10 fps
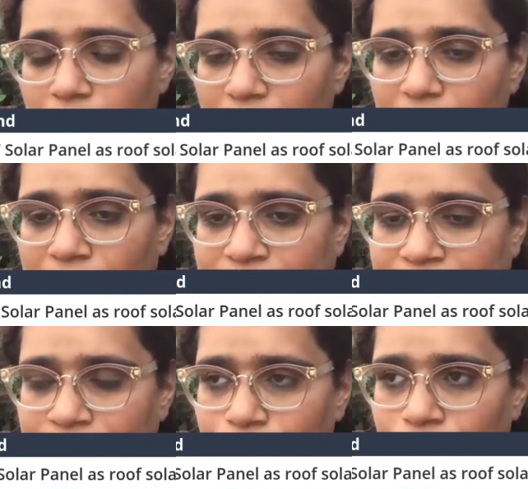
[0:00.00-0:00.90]
I
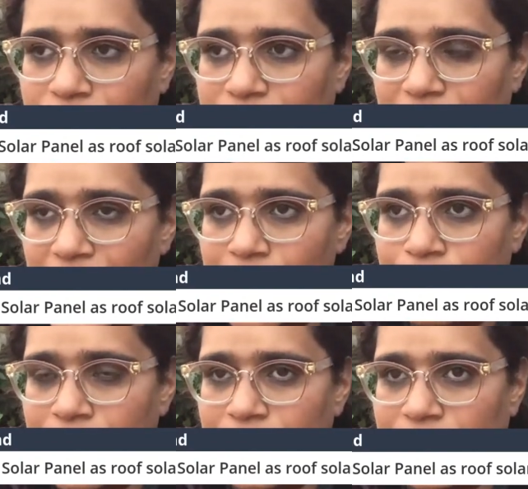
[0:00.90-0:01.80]
think what's going to
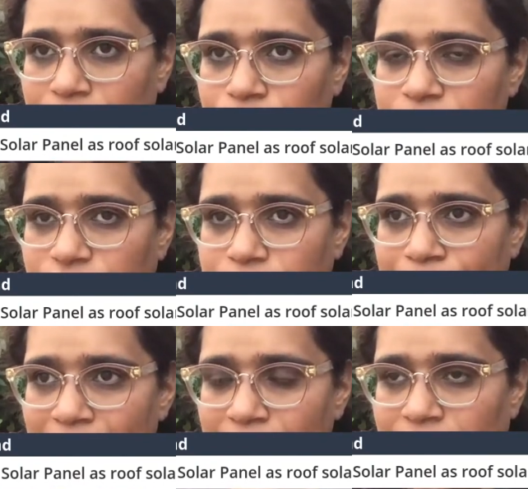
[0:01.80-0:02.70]
happen is the rigid
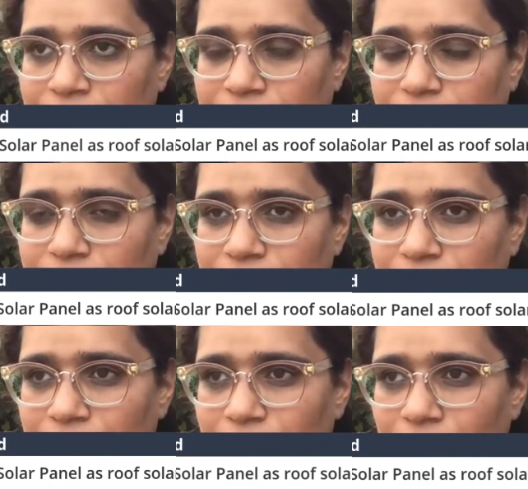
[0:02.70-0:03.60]
panels
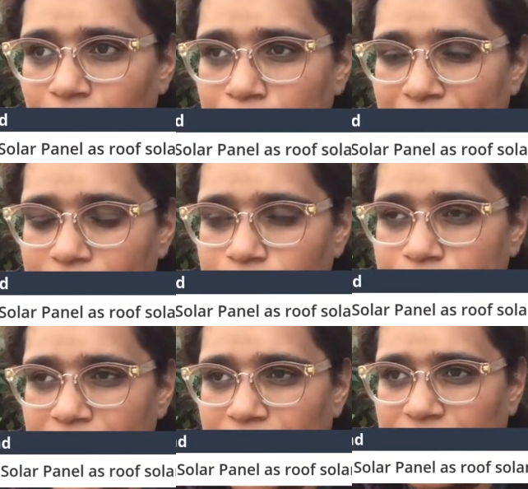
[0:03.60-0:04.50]
are better
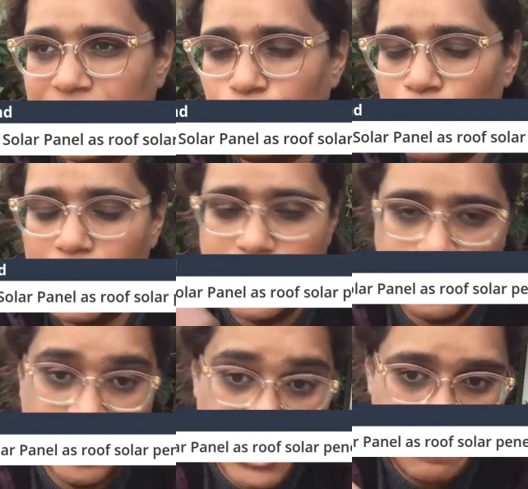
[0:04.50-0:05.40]
because one, they're
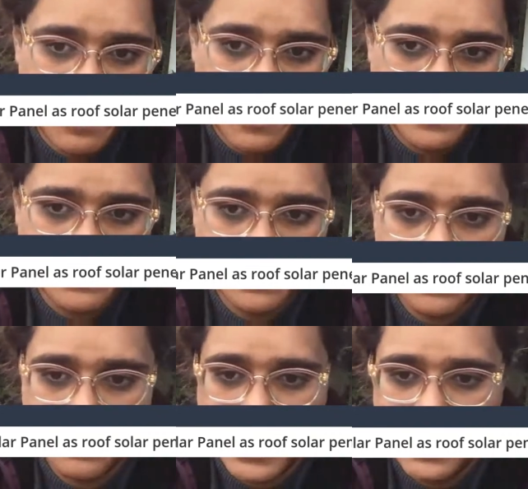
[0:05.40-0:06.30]
cheaper,
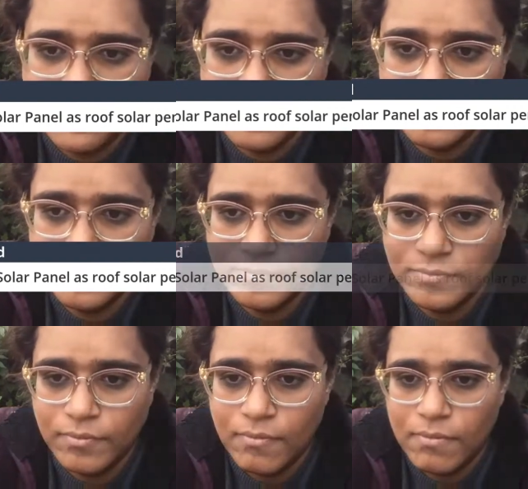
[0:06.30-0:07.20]
right?
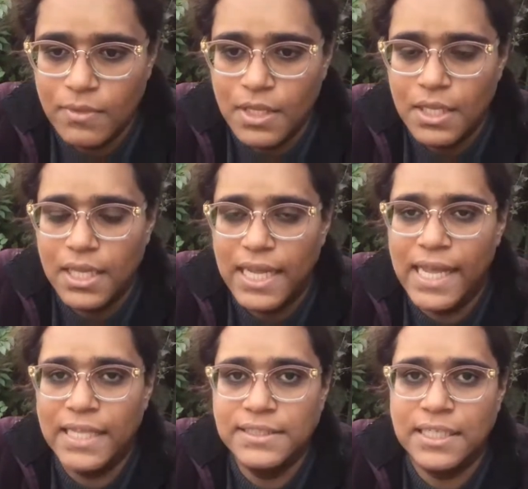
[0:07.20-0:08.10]

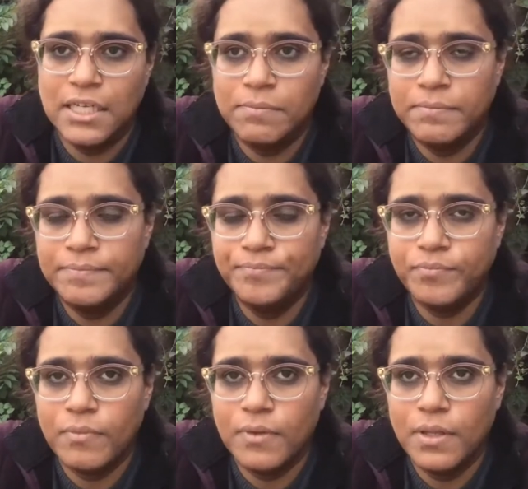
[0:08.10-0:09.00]
And um,
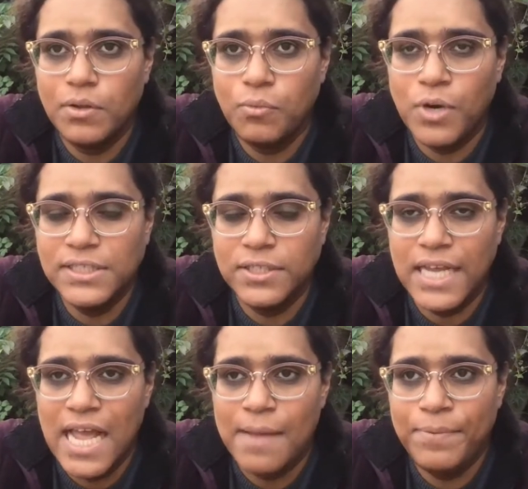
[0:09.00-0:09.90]
what's going to
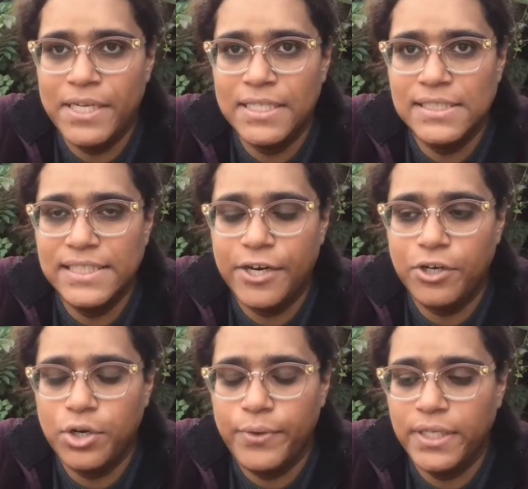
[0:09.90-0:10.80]
happen is they're
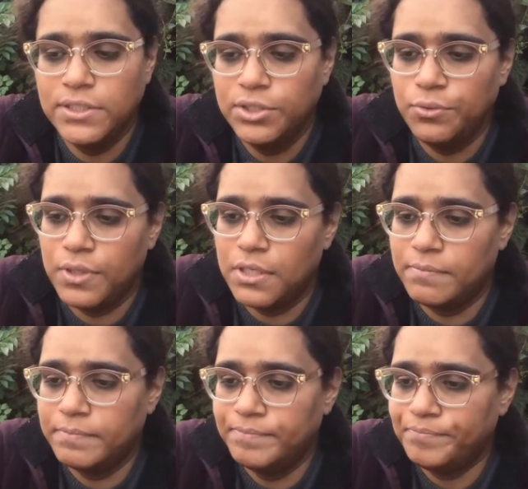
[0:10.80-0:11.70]
going to,
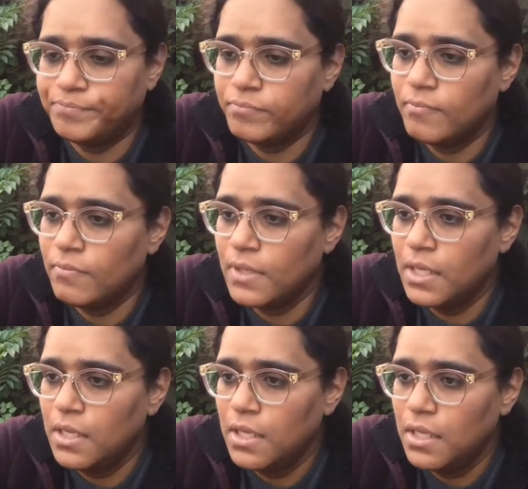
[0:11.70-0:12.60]
um,
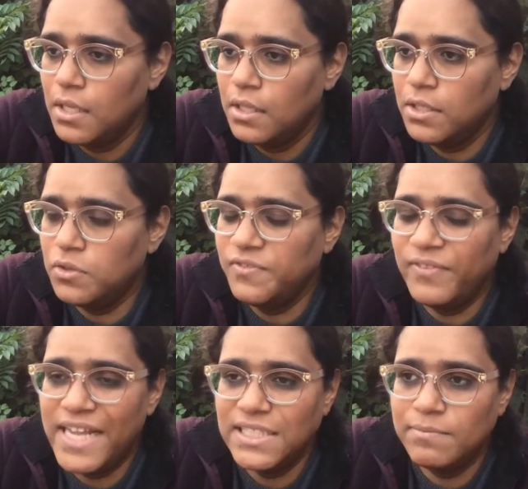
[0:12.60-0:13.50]
those
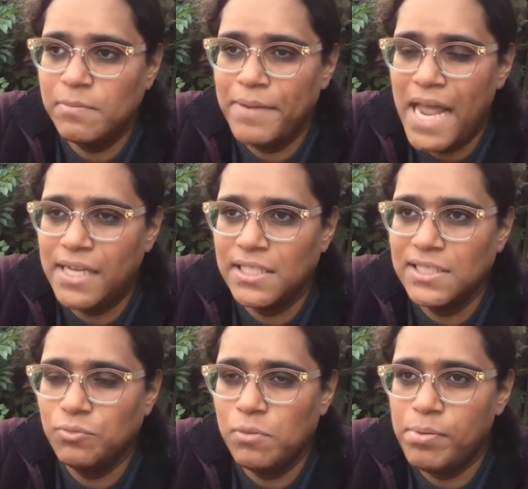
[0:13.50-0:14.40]
flexible panels
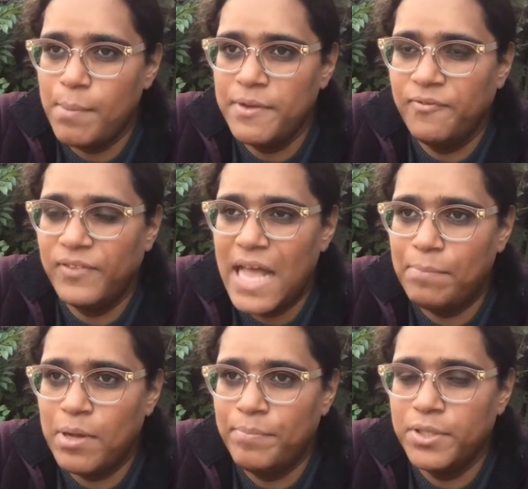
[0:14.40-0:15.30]
will probably flap up in